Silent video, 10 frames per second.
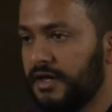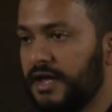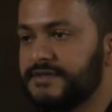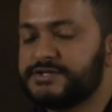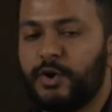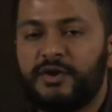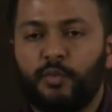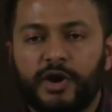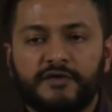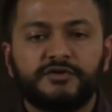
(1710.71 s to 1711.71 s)
And so in
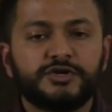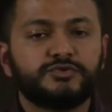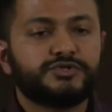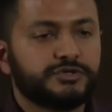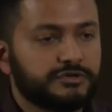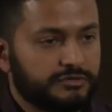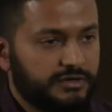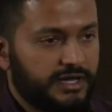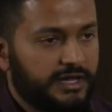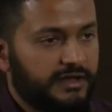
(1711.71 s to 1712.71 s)
whatever you do,
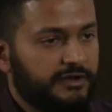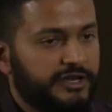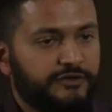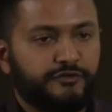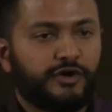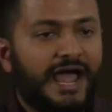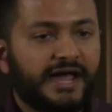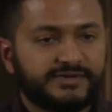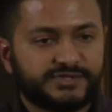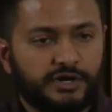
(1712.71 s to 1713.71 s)
if you're
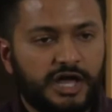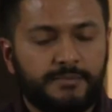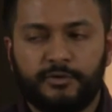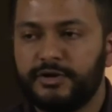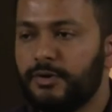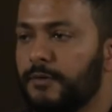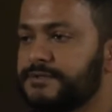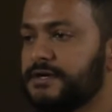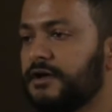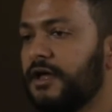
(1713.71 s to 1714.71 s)
at a startup or you hope
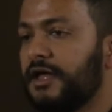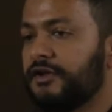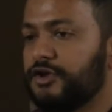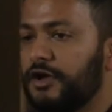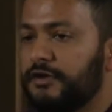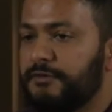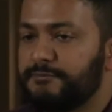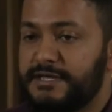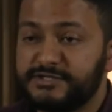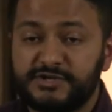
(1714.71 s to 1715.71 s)
to, to
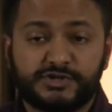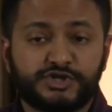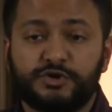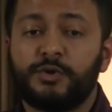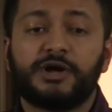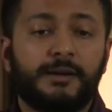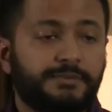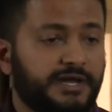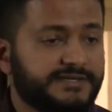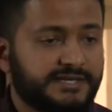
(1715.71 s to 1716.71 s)
basically start your own
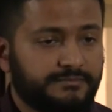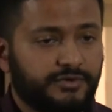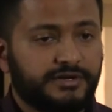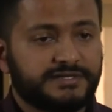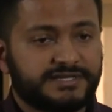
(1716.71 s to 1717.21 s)
company at some point in